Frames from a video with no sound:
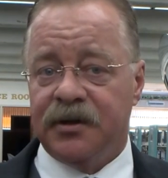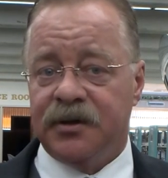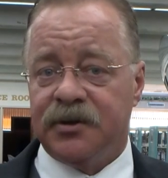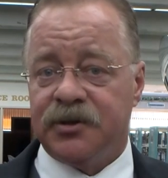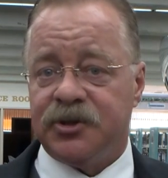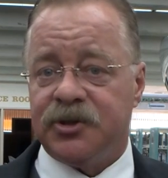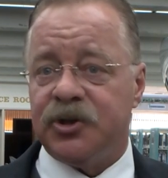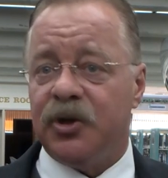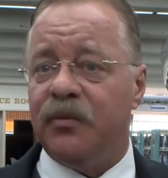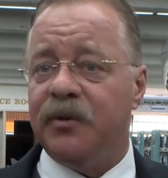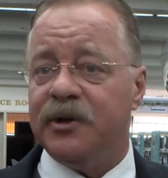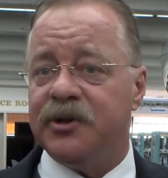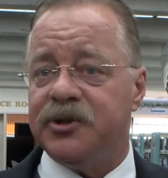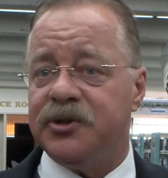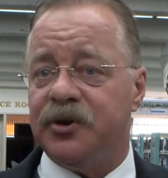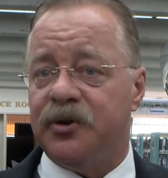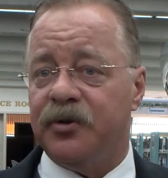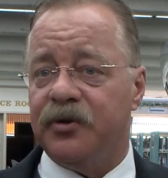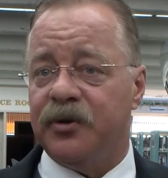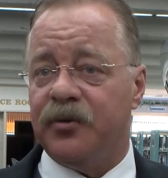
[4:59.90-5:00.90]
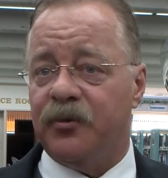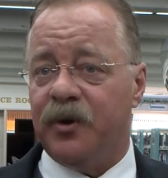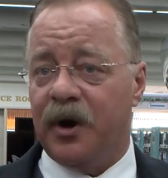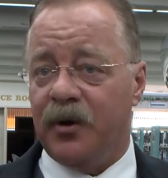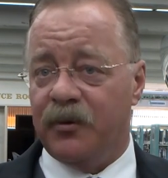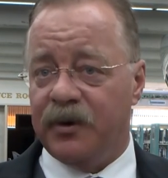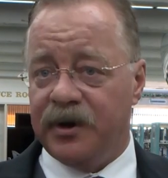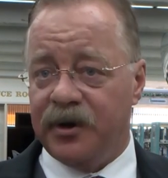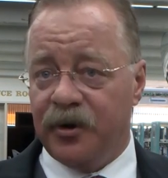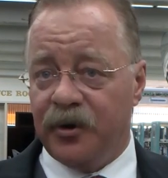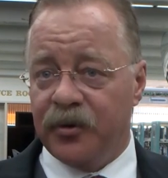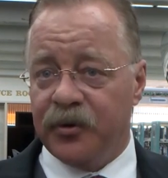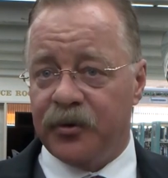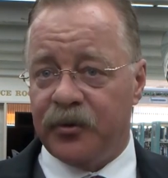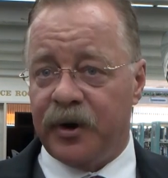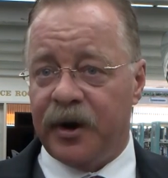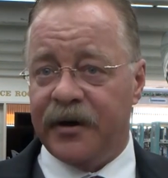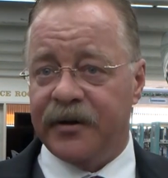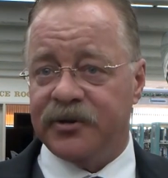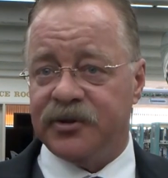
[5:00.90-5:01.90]
So much so that while we know the
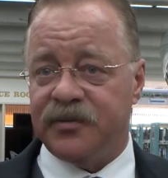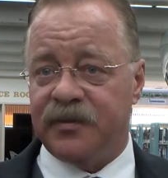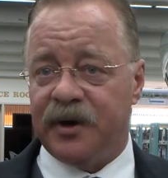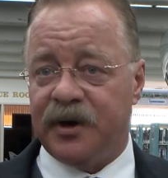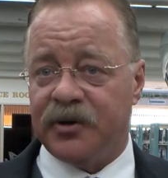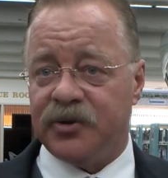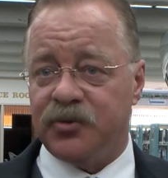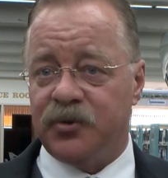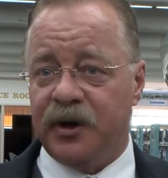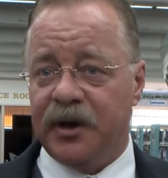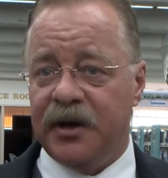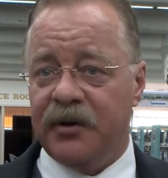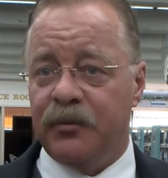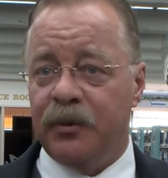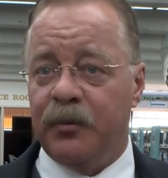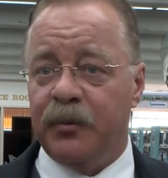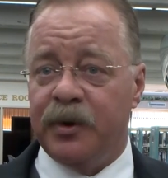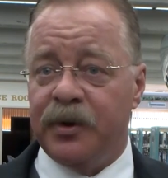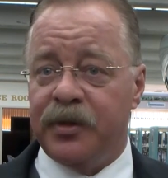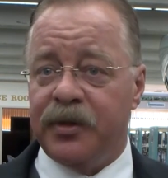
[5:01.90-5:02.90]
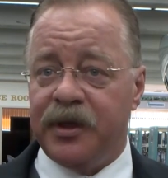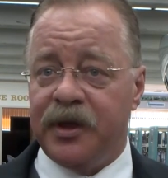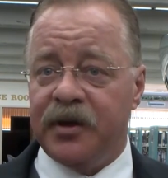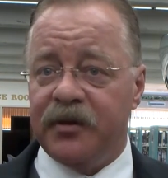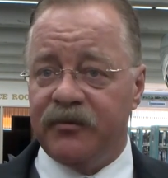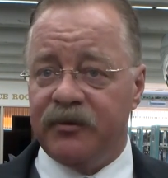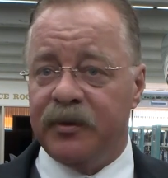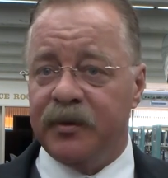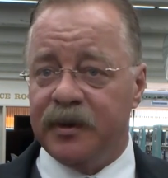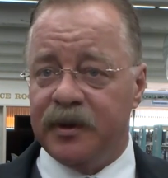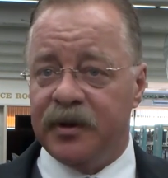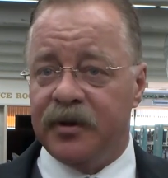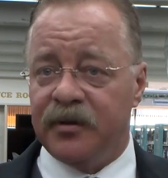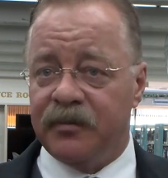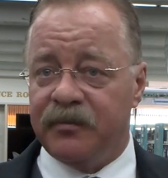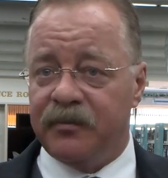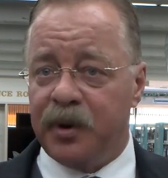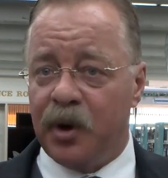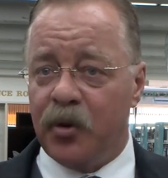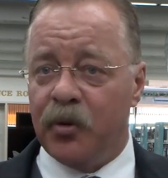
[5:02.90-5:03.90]
writings of Mark Twain, when we think of him in
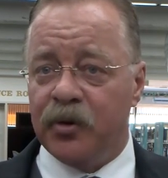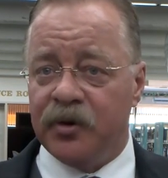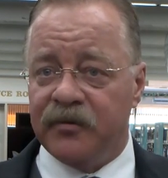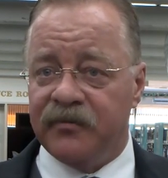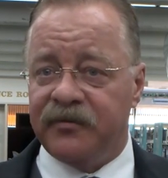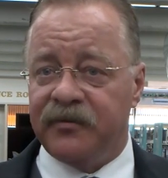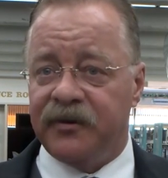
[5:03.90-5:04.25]
the bone and